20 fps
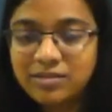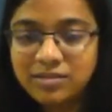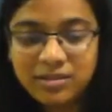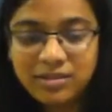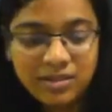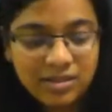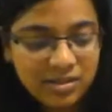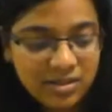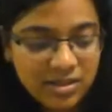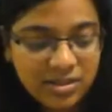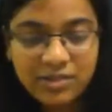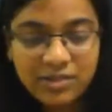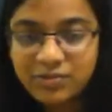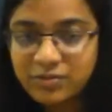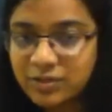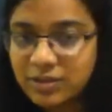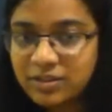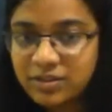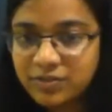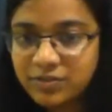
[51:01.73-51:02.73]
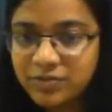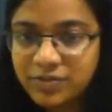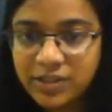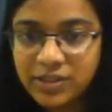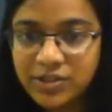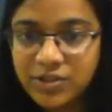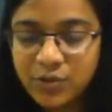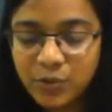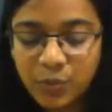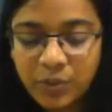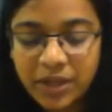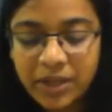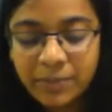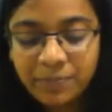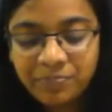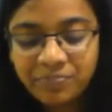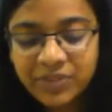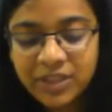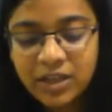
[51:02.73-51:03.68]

It's a different fees. Okay.